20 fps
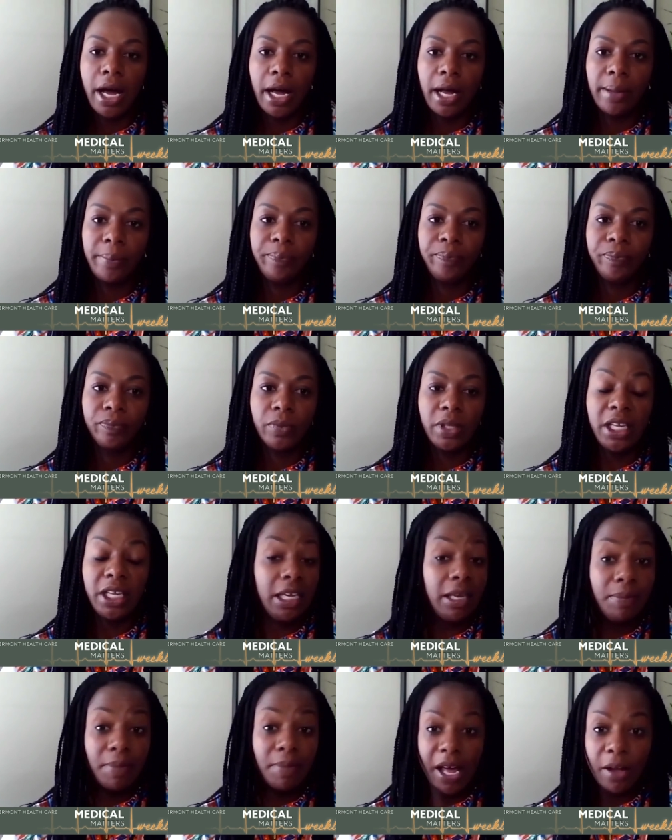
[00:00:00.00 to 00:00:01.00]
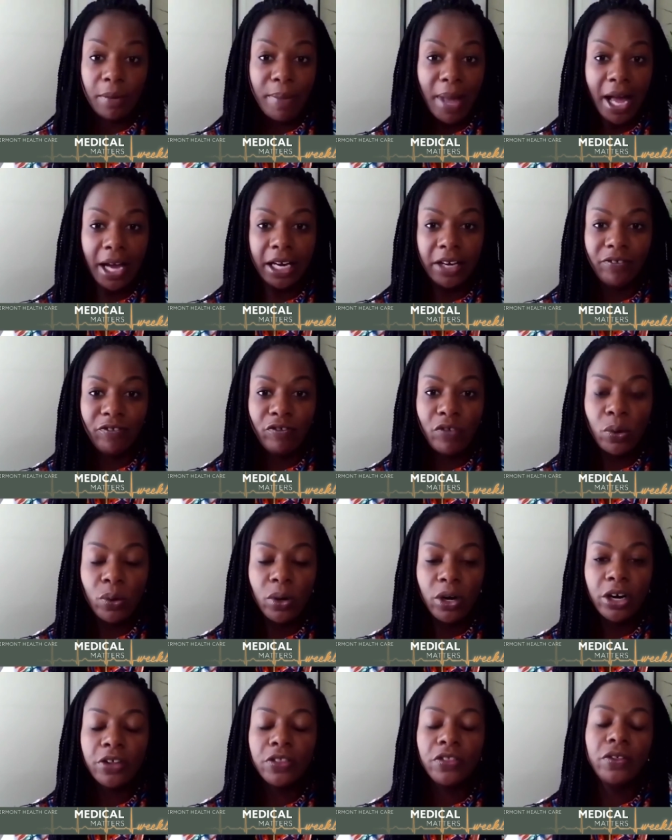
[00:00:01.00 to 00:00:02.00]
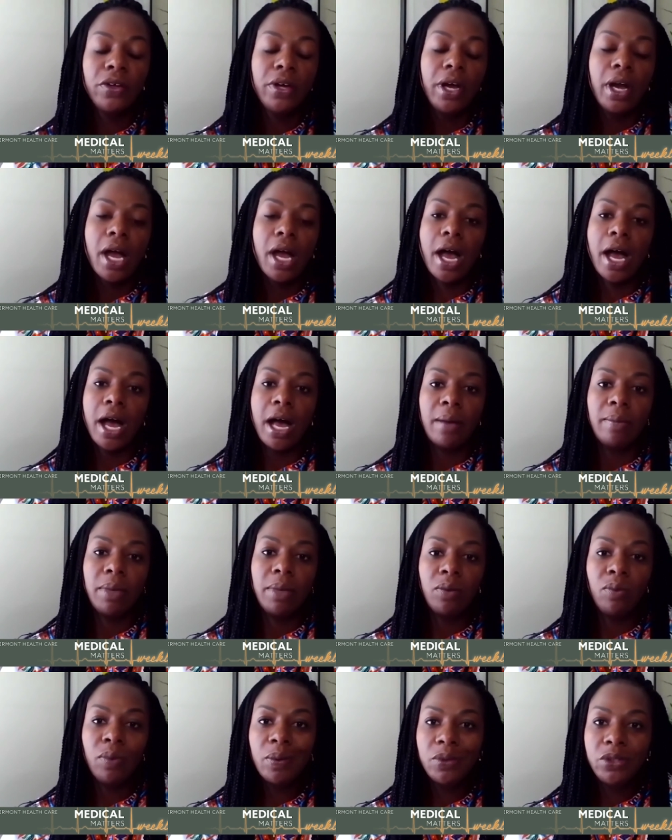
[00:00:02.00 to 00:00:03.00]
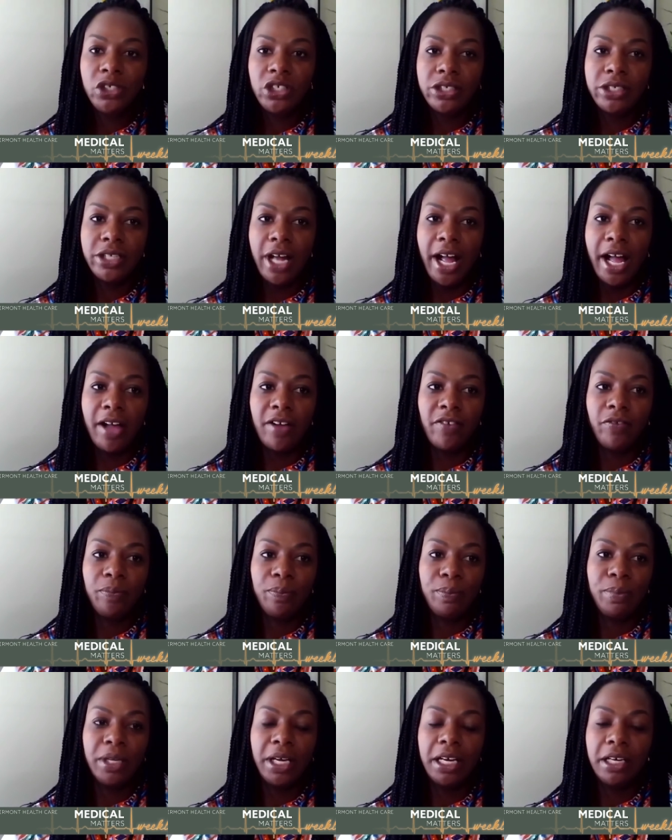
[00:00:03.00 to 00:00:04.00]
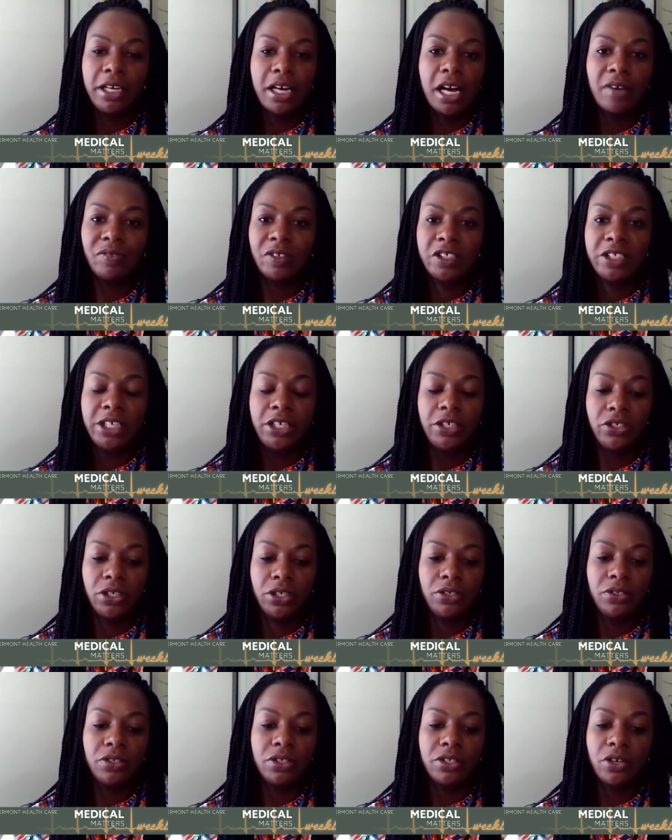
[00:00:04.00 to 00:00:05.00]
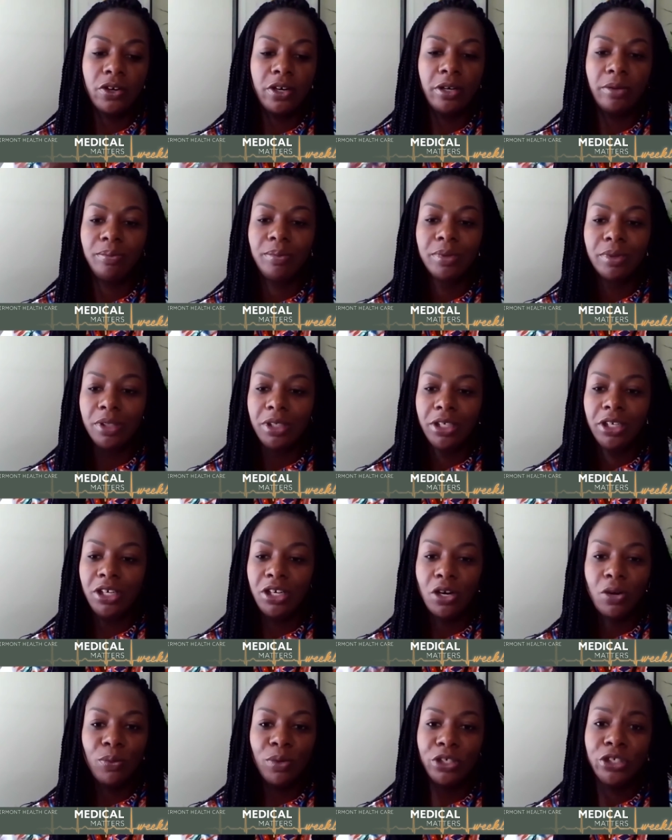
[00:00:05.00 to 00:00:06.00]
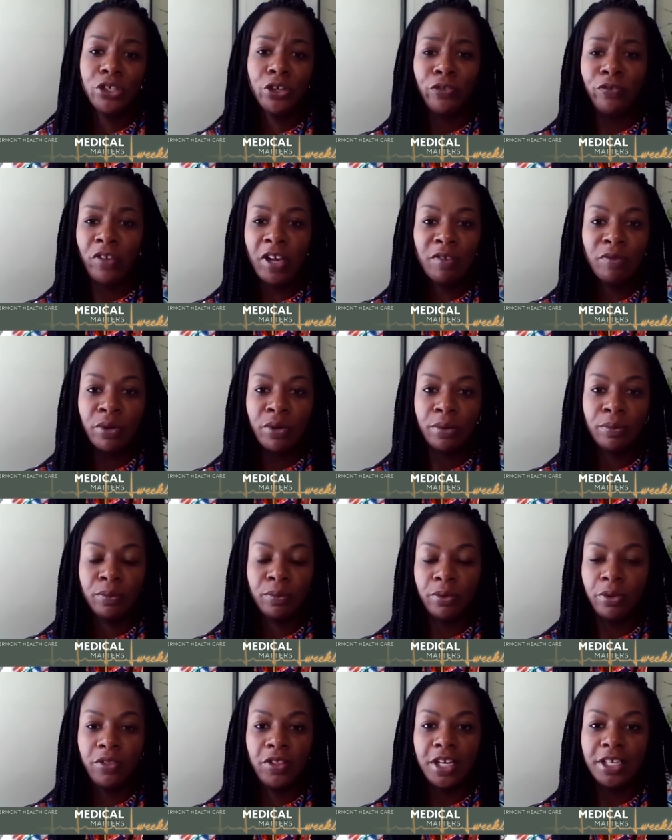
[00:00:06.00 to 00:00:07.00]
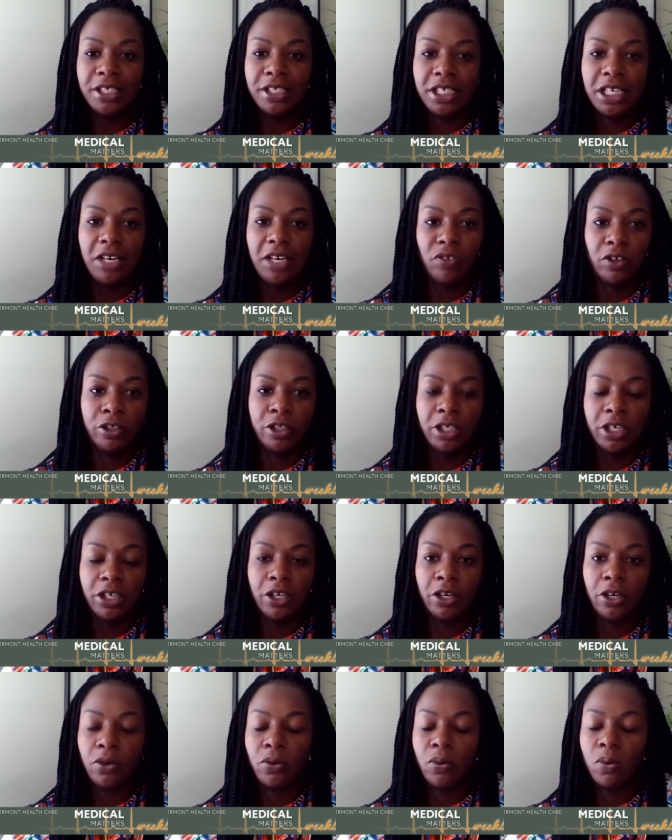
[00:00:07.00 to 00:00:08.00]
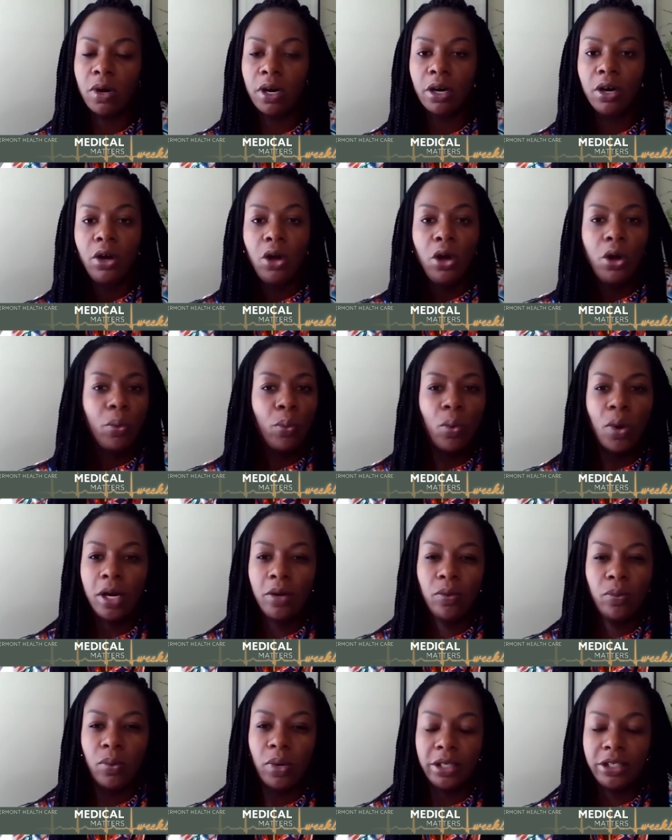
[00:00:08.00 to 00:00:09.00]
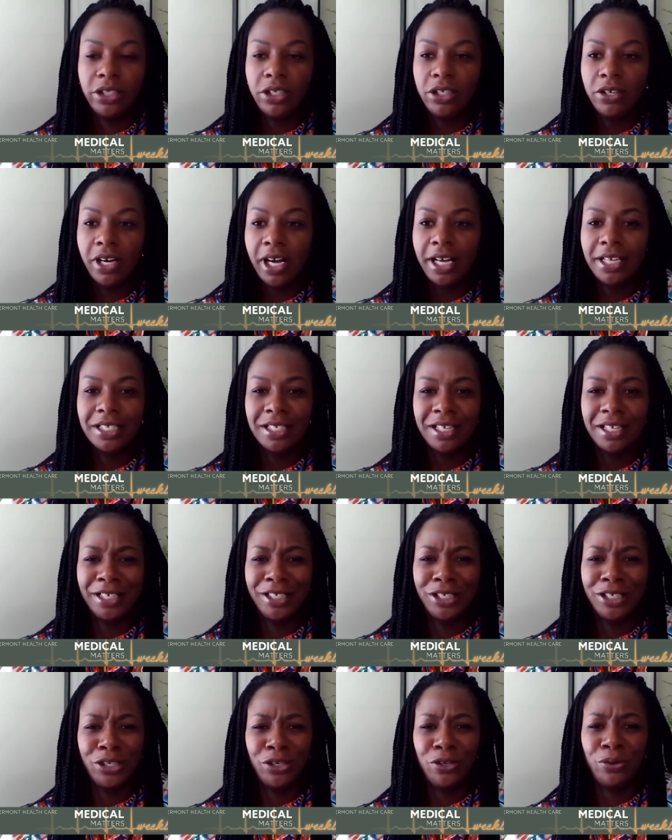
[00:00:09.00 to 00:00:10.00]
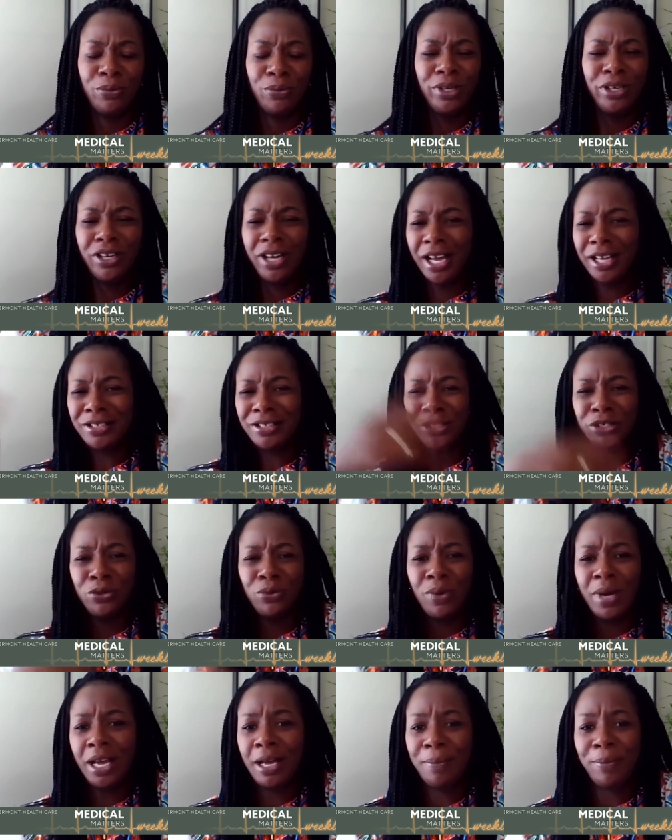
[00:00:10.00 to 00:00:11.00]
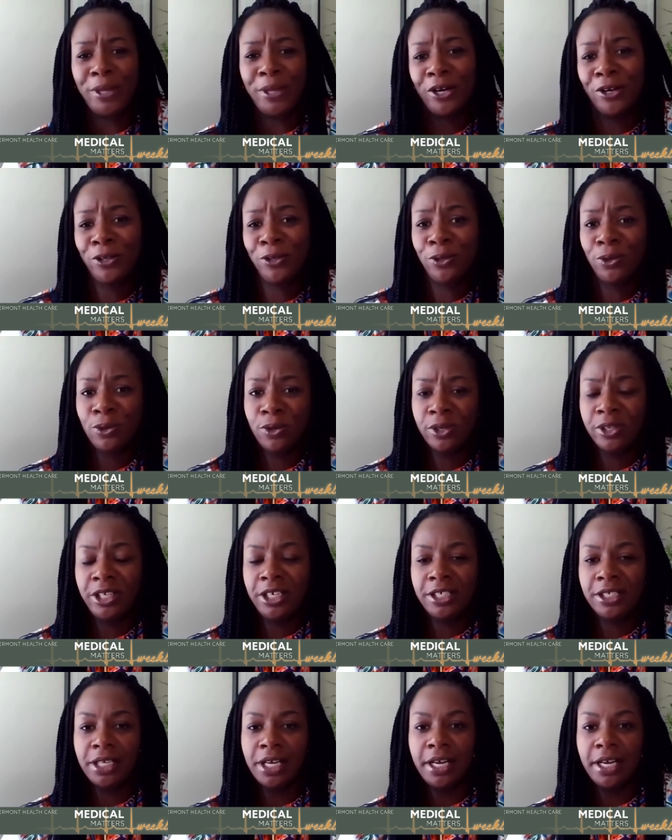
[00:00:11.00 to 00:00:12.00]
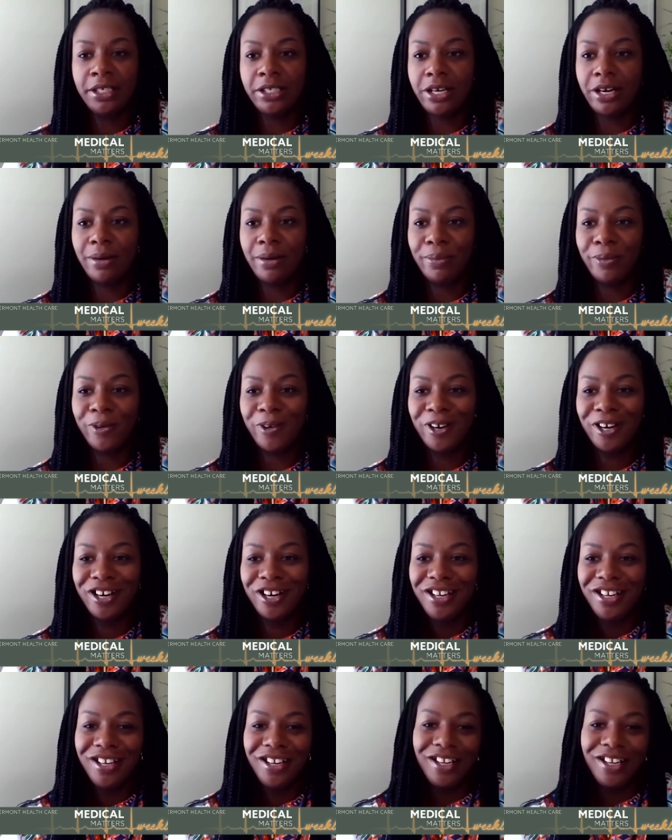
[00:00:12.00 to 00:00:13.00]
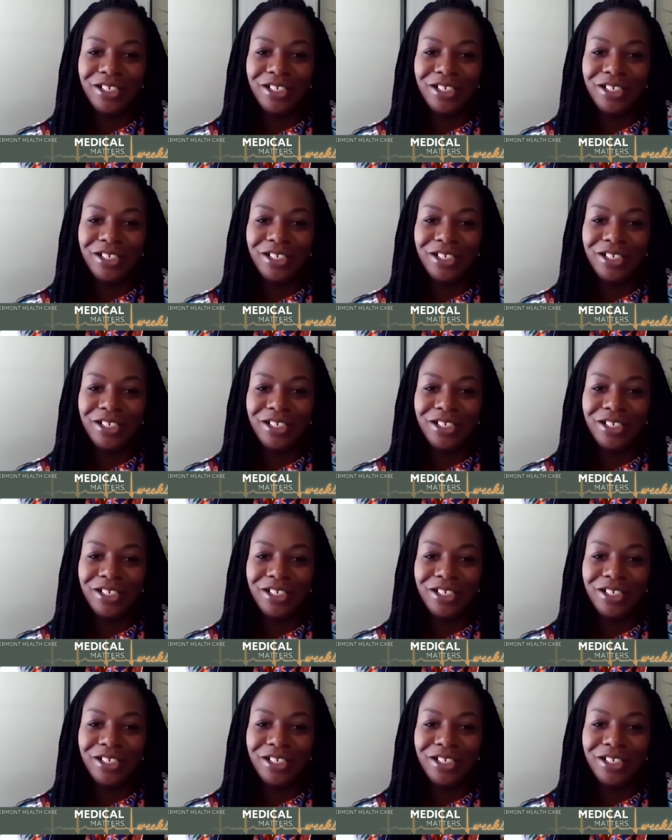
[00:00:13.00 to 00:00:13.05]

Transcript: um, email back and forth, um, and we would just have plain conversations. Um, you know, what's your favorite thing to eat for dinner or what what do you guys like to do? What do you guys do way up there in the Northeast Kingdom? Or